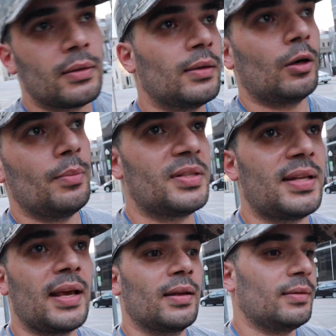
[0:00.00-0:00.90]
or a
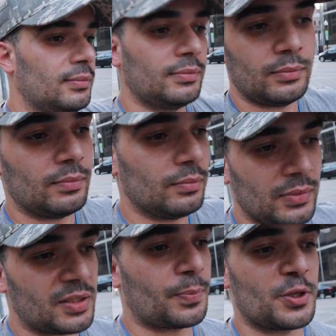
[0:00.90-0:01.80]
mistaken
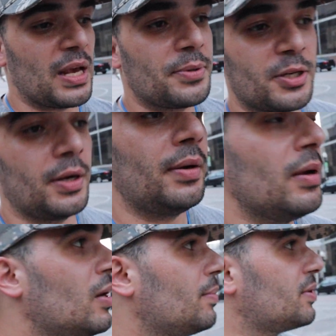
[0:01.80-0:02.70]
misperception,
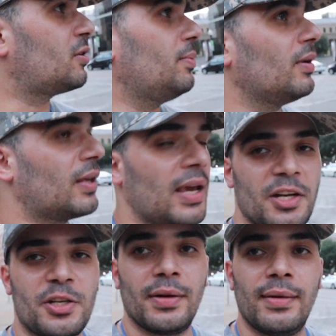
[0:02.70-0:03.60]

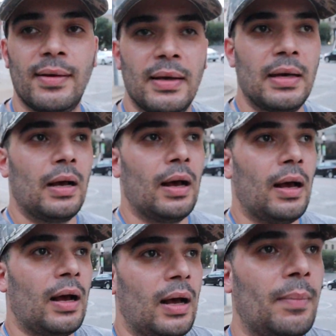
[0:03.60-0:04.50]
miscommunication.
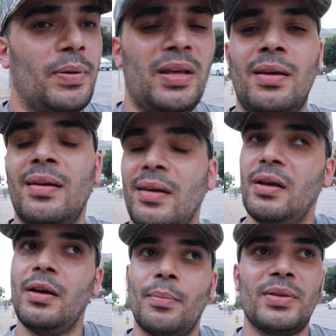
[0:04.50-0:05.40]

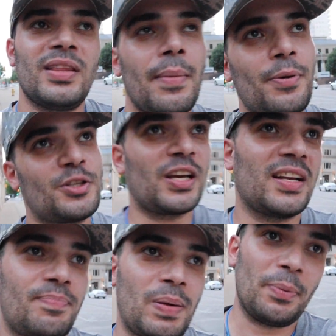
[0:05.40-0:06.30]
But then that person
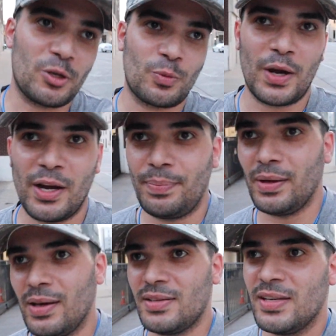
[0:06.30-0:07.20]
got pepper sprayed
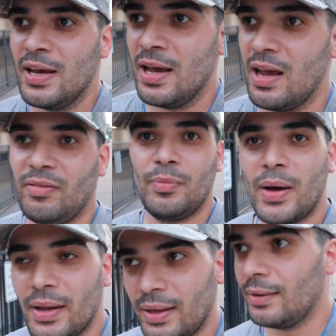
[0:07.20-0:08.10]
because
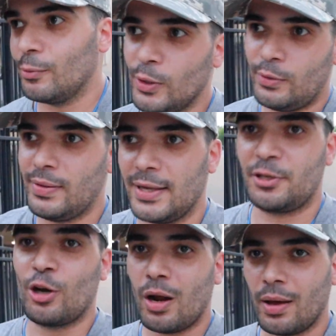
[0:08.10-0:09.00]
everybody went to that
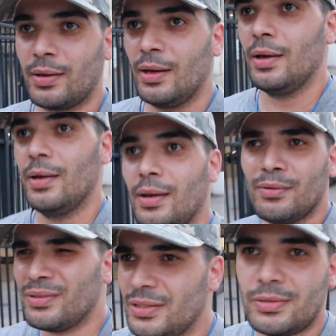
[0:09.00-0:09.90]
truck
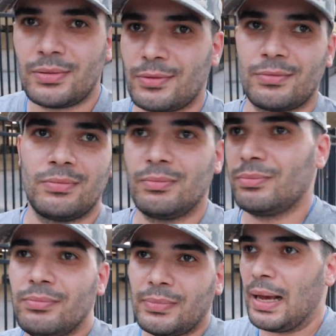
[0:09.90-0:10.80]
and was,
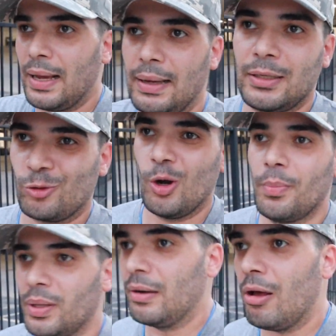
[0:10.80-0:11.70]
I guess,
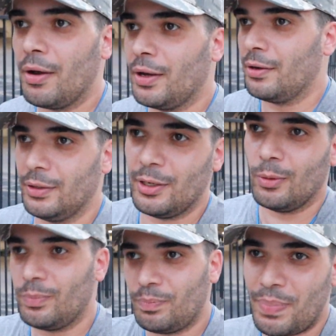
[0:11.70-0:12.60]
rumbling on it, or
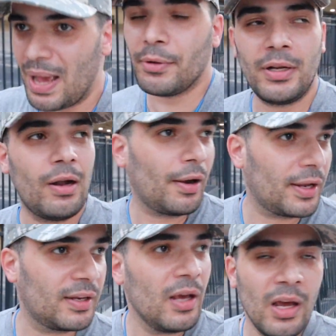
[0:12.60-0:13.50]
pounding on
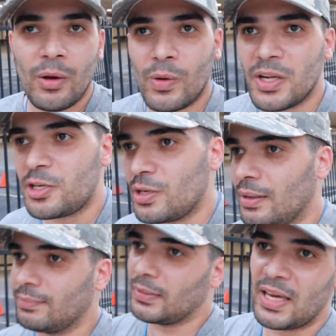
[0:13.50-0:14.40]
it, which
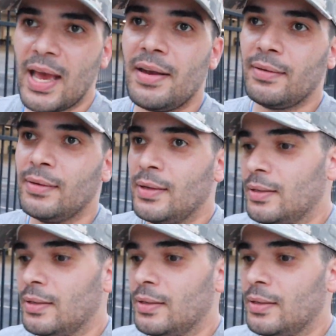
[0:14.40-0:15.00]
again,